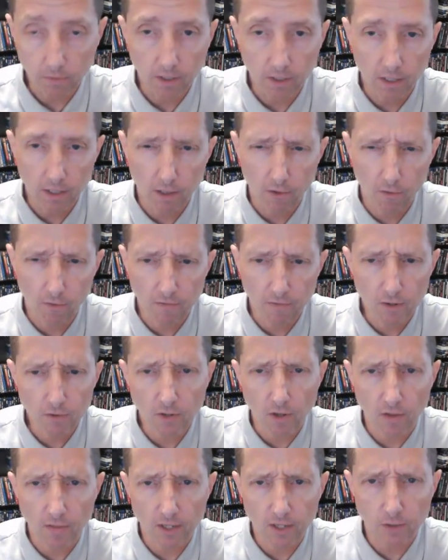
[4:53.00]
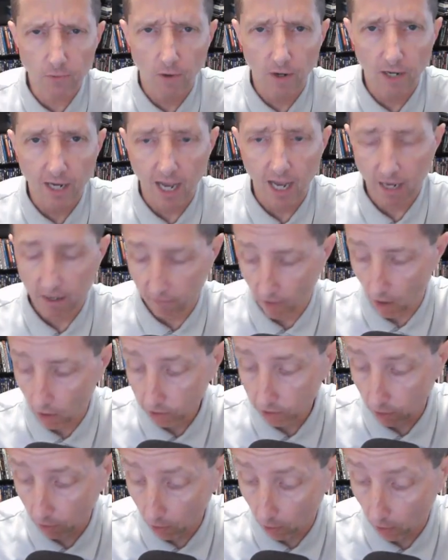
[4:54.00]
reviews on this were kind of
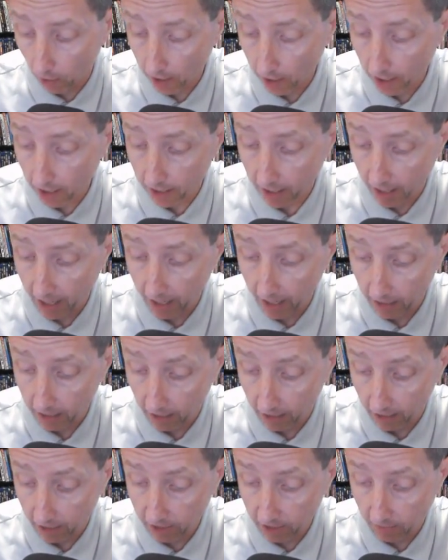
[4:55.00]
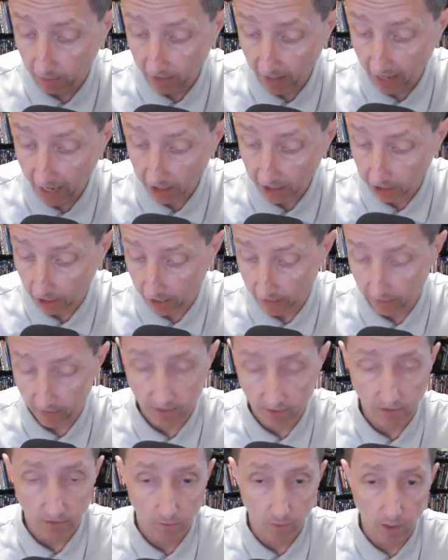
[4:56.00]
also Lauren Hutton and Elizabeth Ashley in
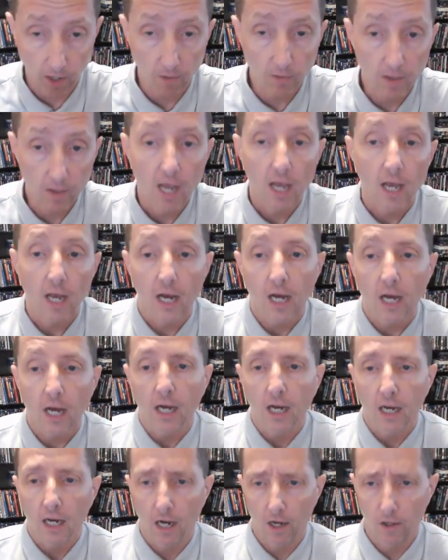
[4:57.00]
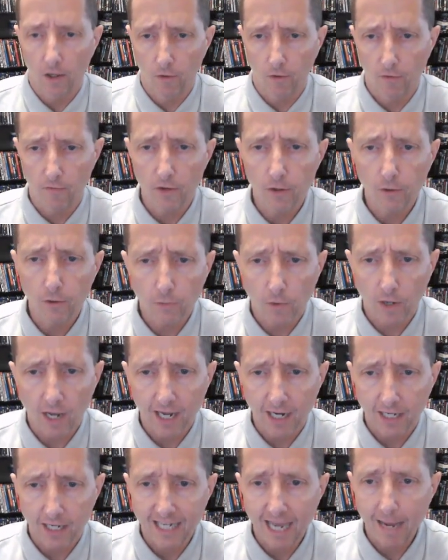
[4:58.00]
this as well. The reviews were
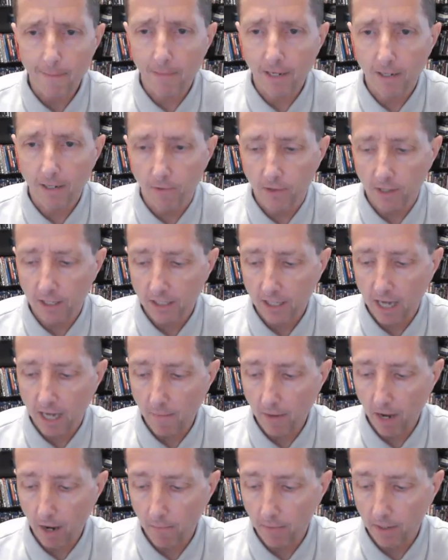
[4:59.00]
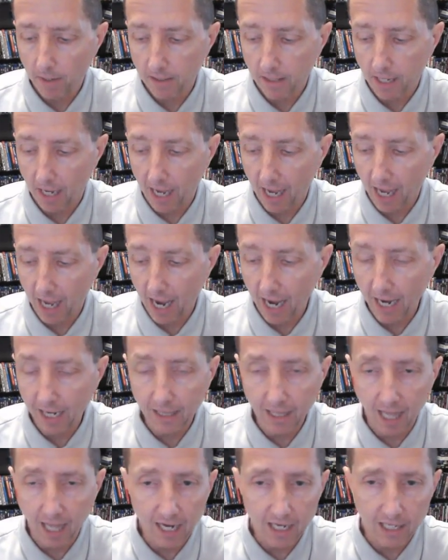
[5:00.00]
kind of tepid when this came out, but I
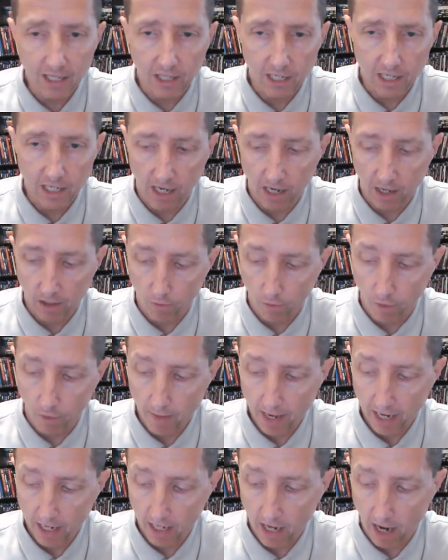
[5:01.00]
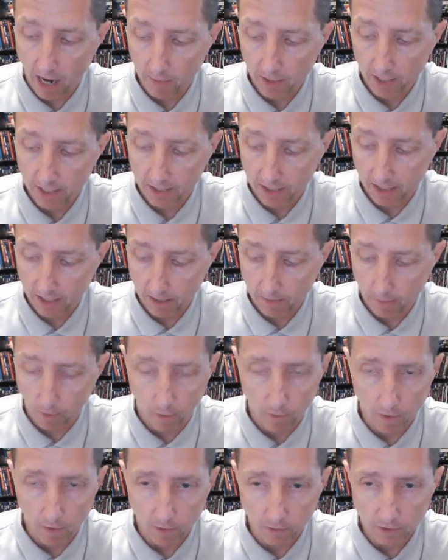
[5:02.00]
like the romantic comedies that
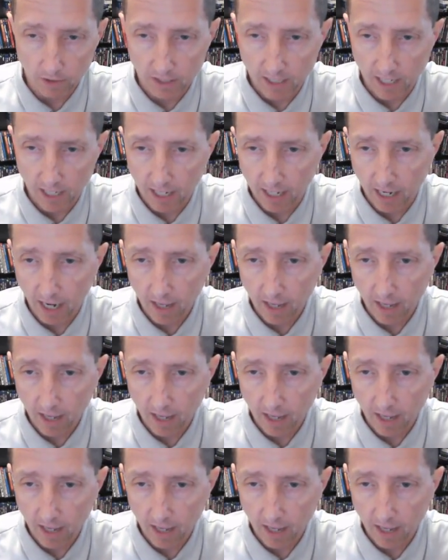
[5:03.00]
Burt Reynolds did. I